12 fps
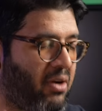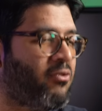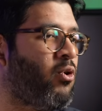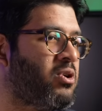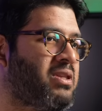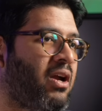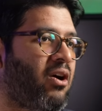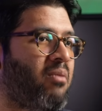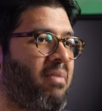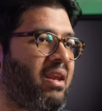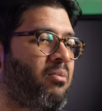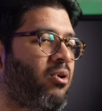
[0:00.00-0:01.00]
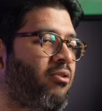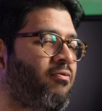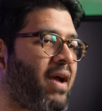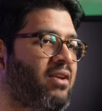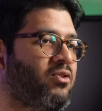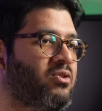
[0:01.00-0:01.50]
of course, there are many more
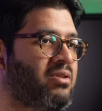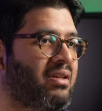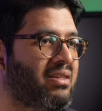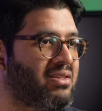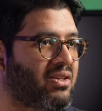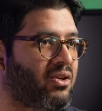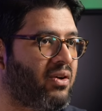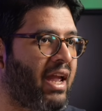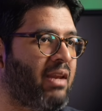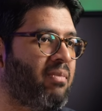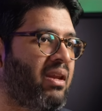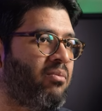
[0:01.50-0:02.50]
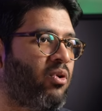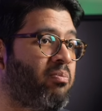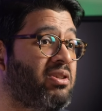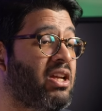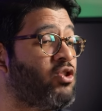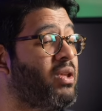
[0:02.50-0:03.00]
factors to consider and many more
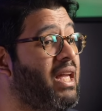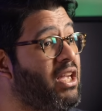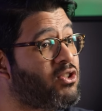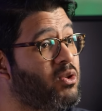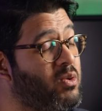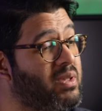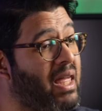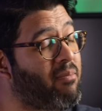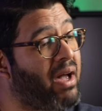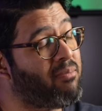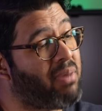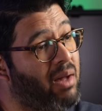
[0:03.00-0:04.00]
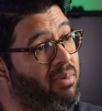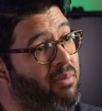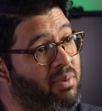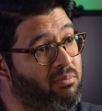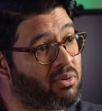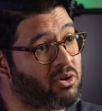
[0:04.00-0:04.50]
potential issues that might pop
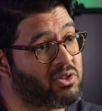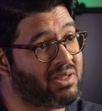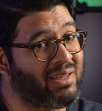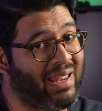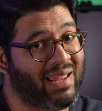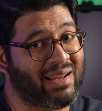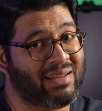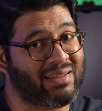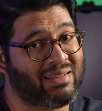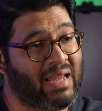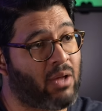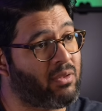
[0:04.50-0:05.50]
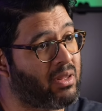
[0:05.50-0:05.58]
up in person and down the